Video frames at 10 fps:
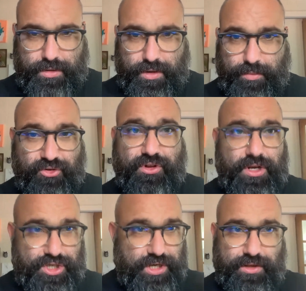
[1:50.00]

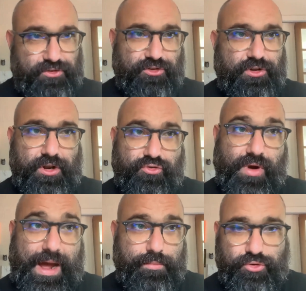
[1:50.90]
It's just gonna
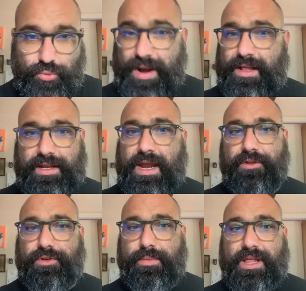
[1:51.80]
drop directly down. It's
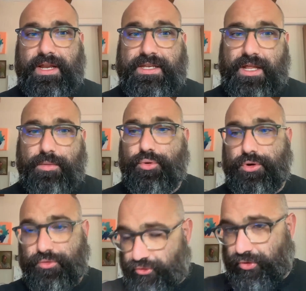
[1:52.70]
gonna be like a
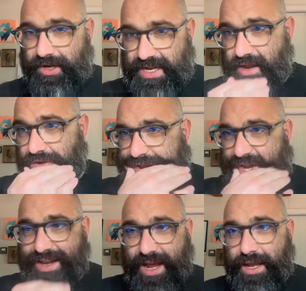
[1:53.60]
teleport straight down,
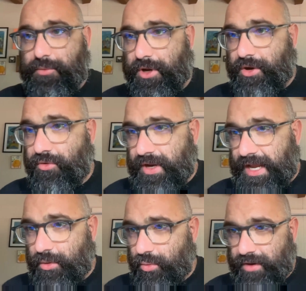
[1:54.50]
and I'm gonna
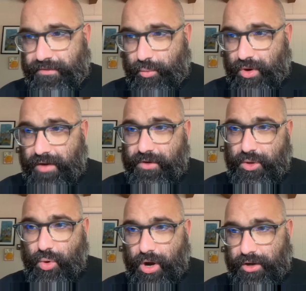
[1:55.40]
create from wherever
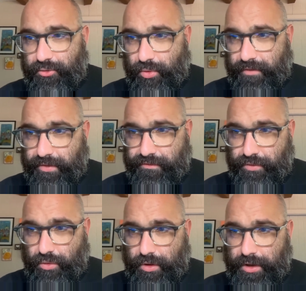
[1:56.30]
you are to wherever the
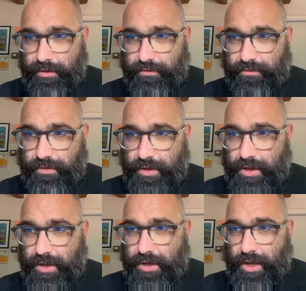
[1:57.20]
floor is.
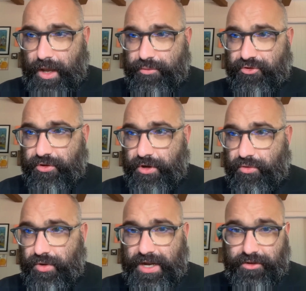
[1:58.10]
I'm just gonna
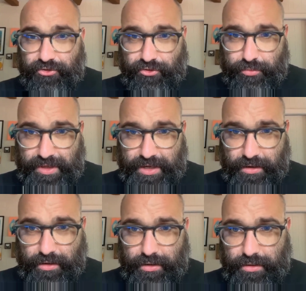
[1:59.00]
create a
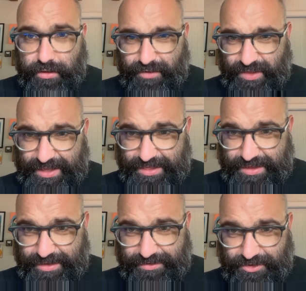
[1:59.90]
smear of like
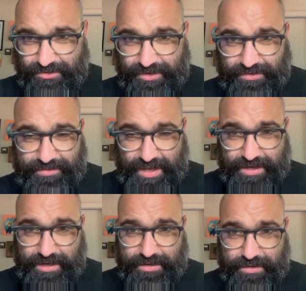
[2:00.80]
this, just extend
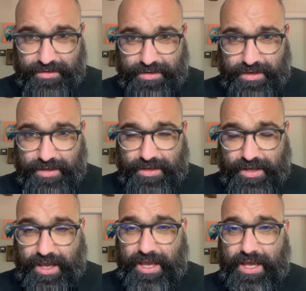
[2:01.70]
it.
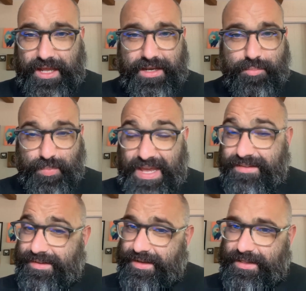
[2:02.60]
And
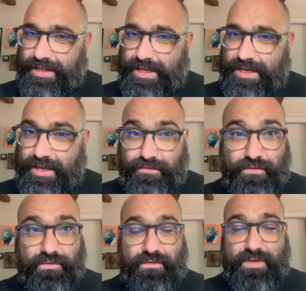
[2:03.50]
basically, if
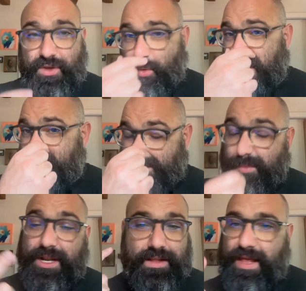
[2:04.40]
you hit
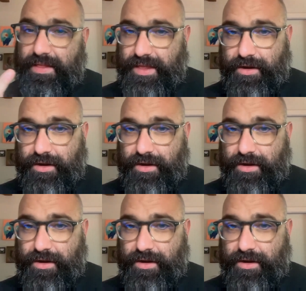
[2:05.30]
somebody in that, that'll